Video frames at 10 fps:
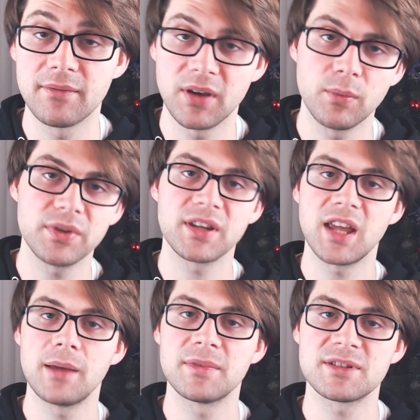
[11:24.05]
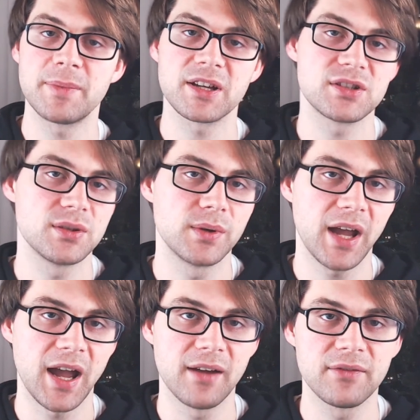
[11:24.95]
and what the game expects you to
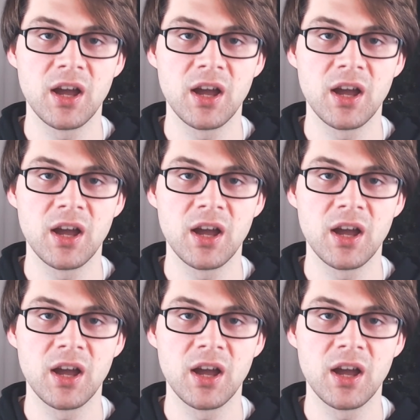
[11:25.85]
have.